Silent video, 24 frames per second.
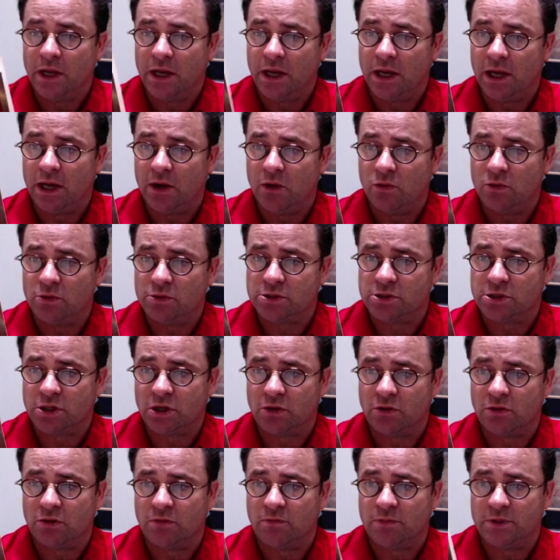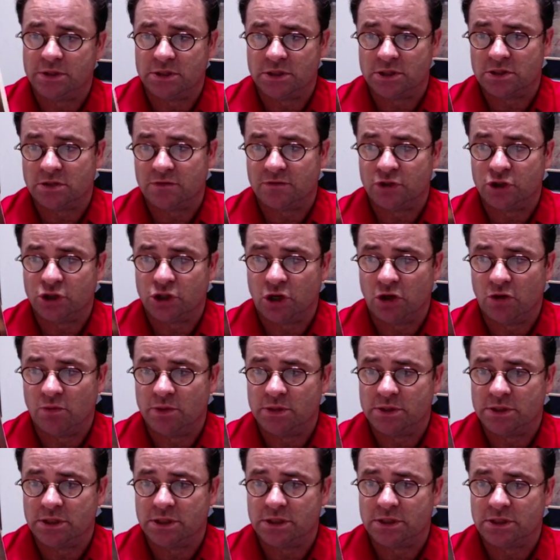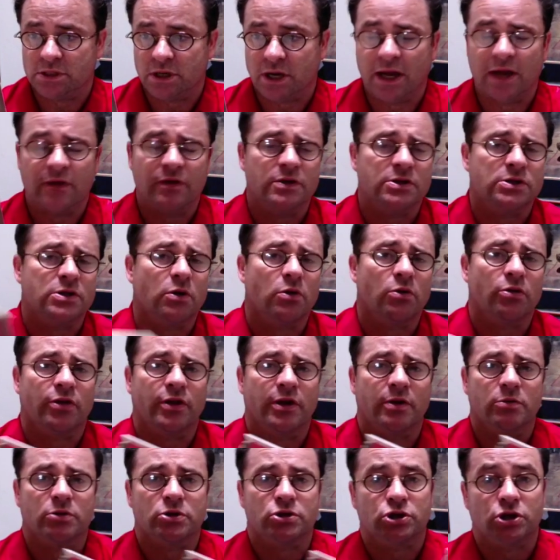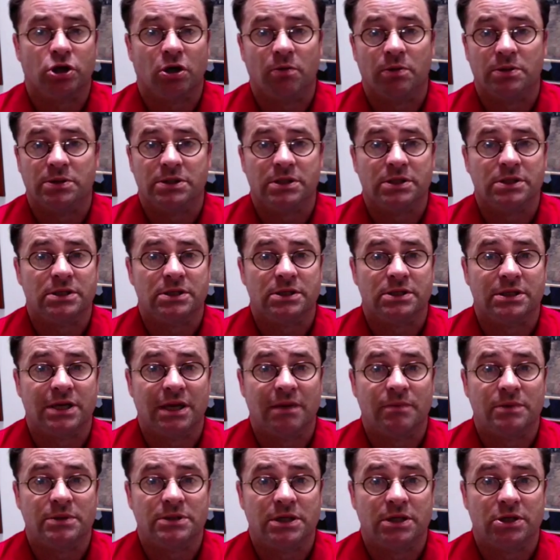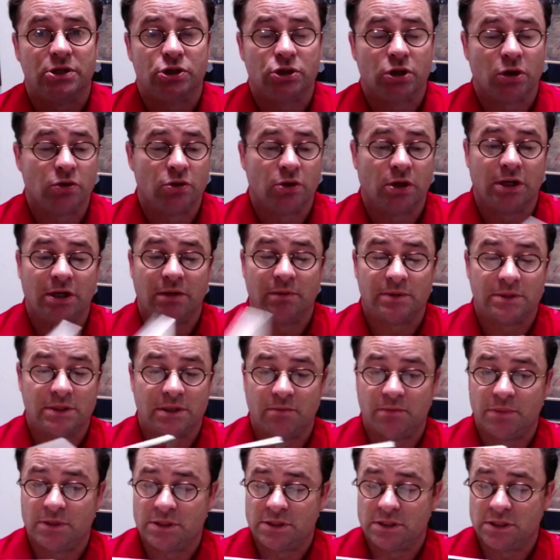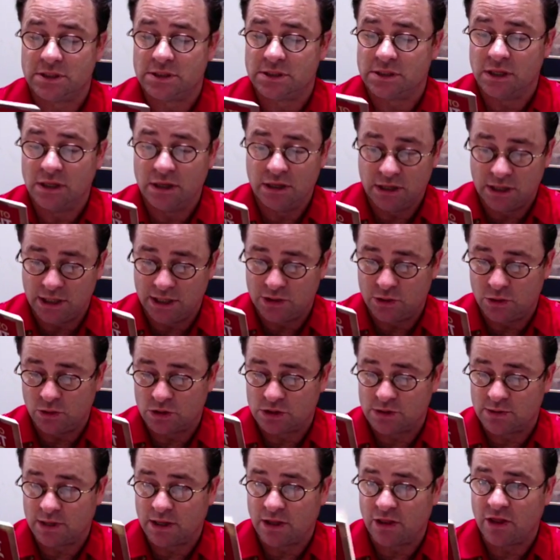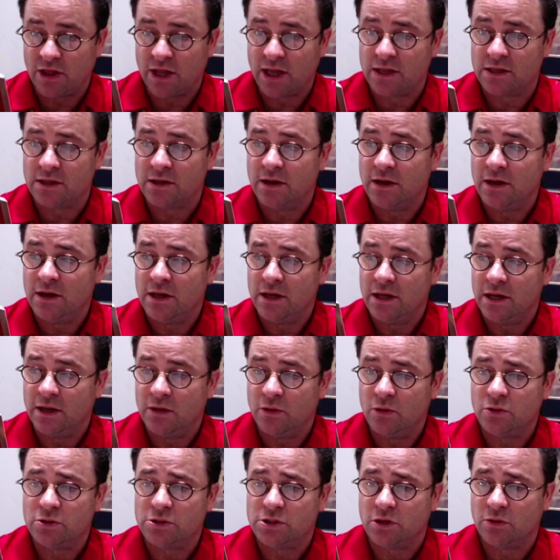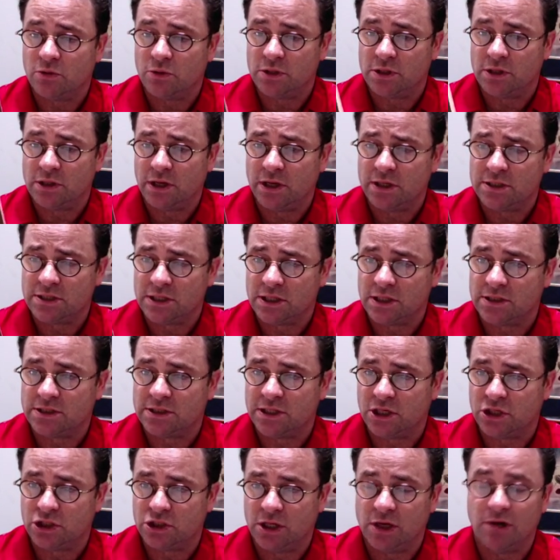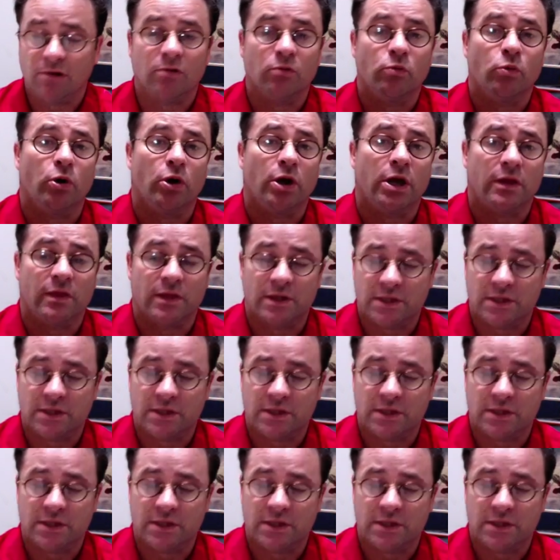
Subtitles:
Also, the business and show business. I had this old thing, which show business is 10% show, 90% business. He talks about that. He also, with a nice little section here on working